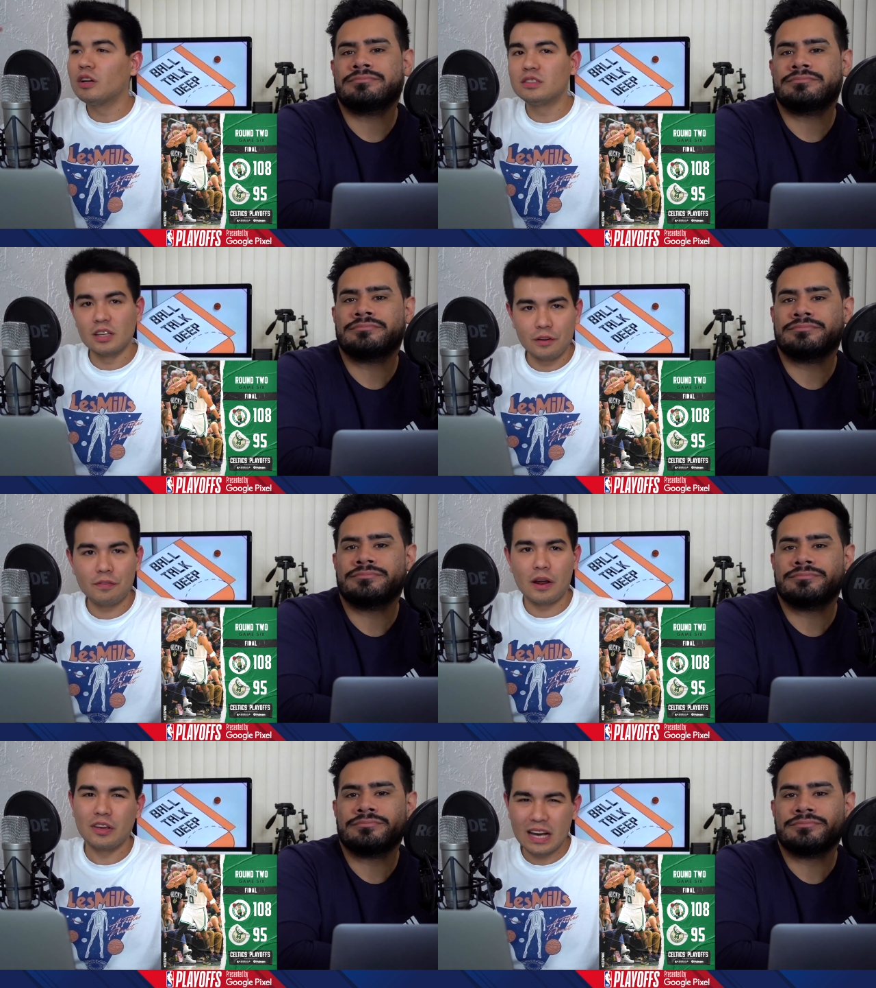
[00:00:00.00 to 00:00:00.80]
Speaker 1: to the
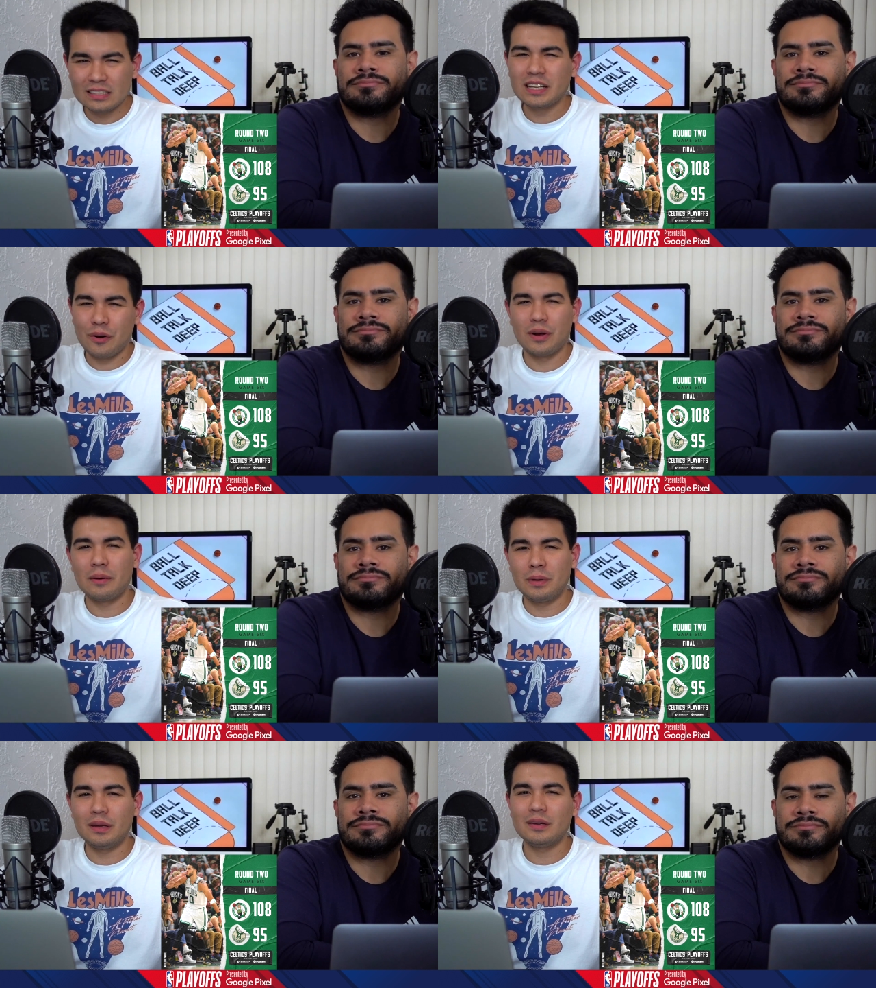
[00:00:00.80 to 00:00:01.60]
final. You guys get what I
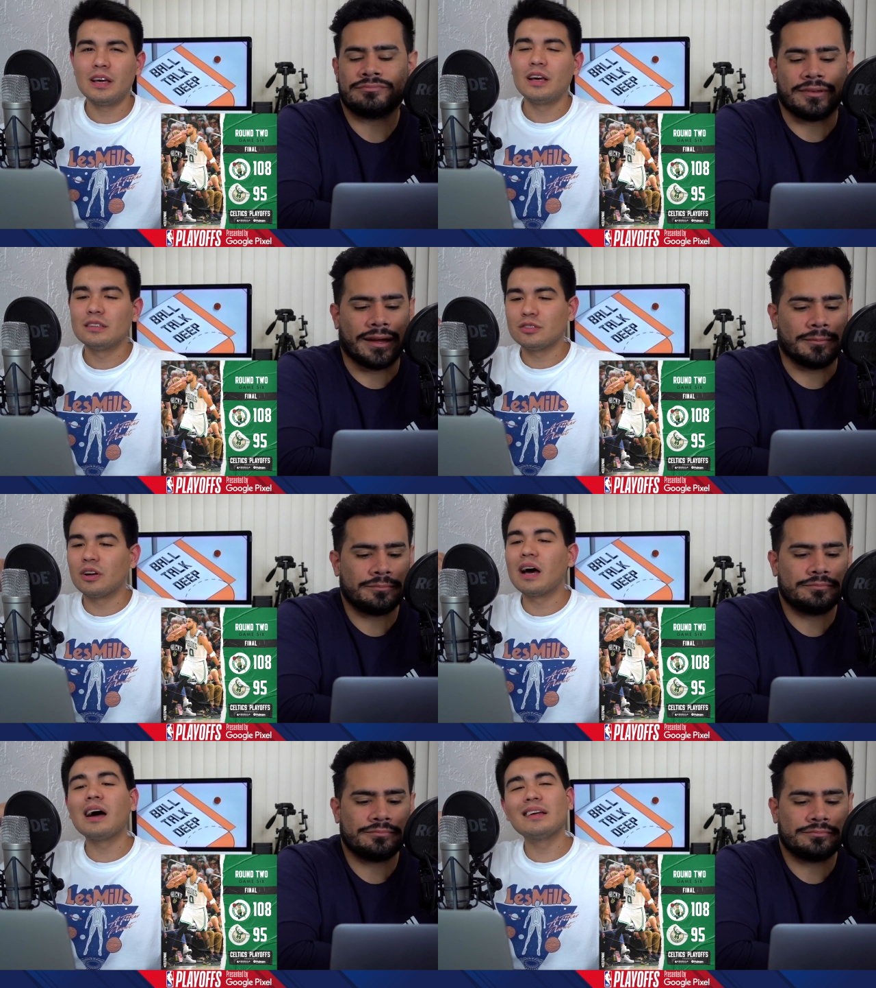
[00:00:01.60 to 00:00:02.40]
mean? Yeah. So
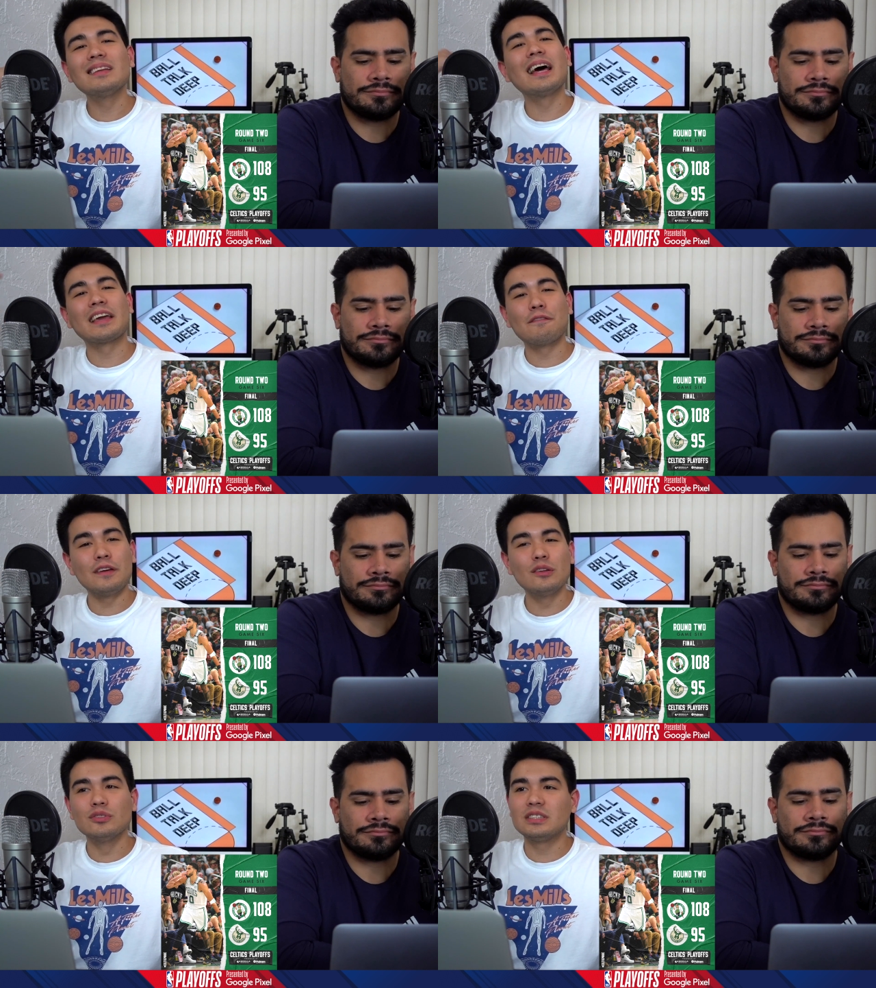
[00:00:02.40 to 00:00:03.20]
that like if
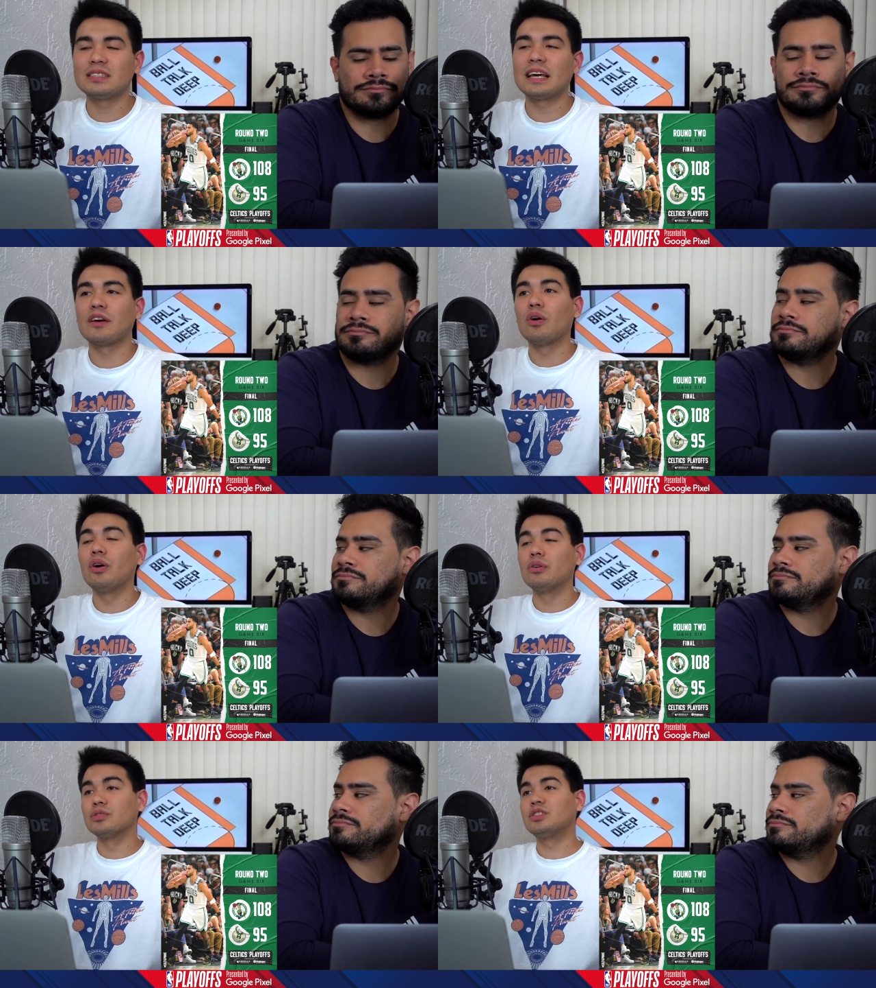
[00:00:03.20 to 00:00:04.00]
he loses like
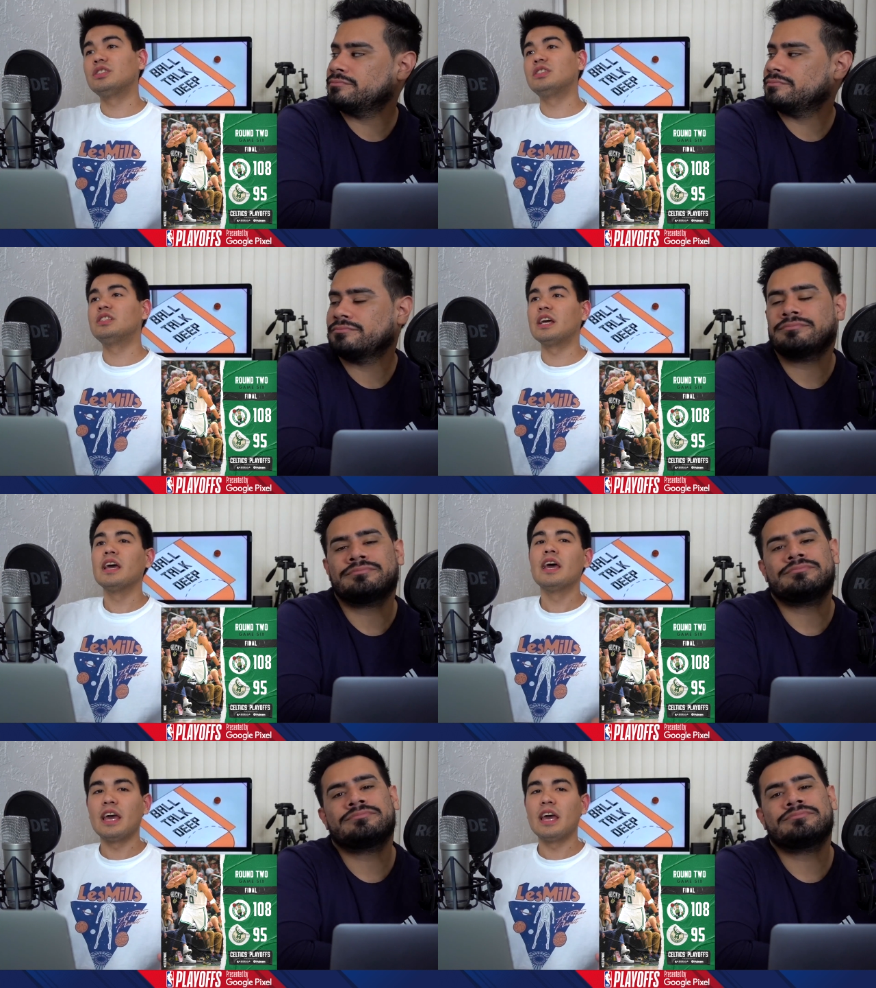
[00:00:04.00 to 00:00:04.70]
oh shit.